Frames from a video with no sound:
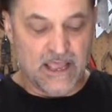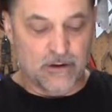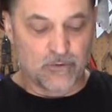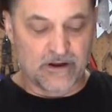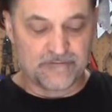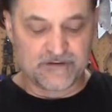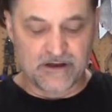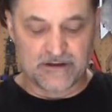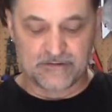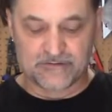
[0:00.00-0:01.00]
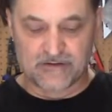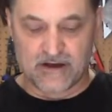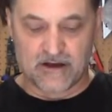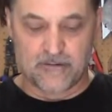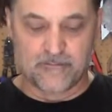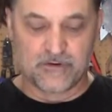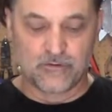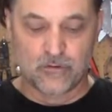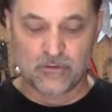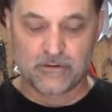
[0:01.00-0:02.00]
And what I've done is,
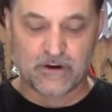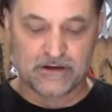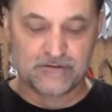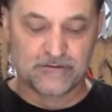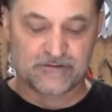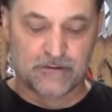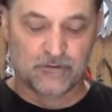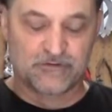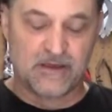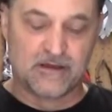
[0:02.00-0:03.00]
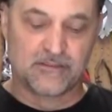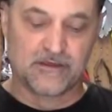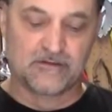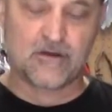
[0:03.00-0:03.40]
normally what I do is I will take the